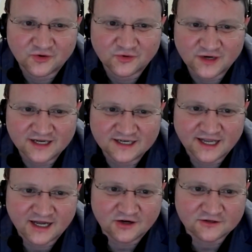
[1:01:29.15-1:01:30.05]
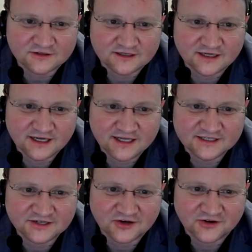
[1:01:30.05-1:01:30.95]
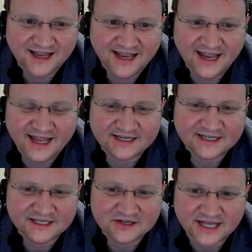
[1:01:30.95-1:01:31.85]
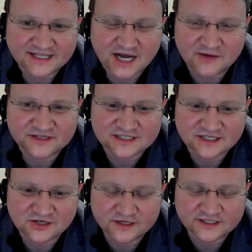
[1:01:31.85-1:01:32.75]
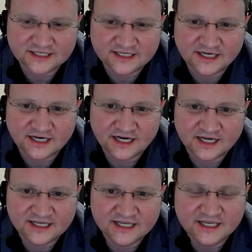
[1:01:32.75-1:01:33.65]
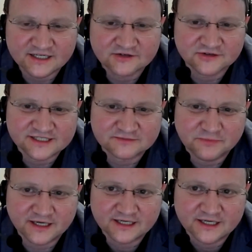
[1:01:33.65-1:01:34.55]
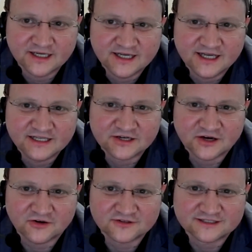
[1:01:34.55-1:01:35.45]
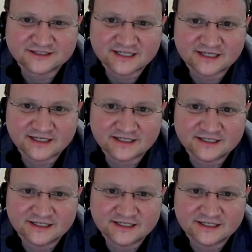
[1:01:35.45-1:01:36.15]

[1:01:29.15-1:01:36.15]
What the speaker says: right now, you know, and, you know, that's obviously going to increase, but, you know, to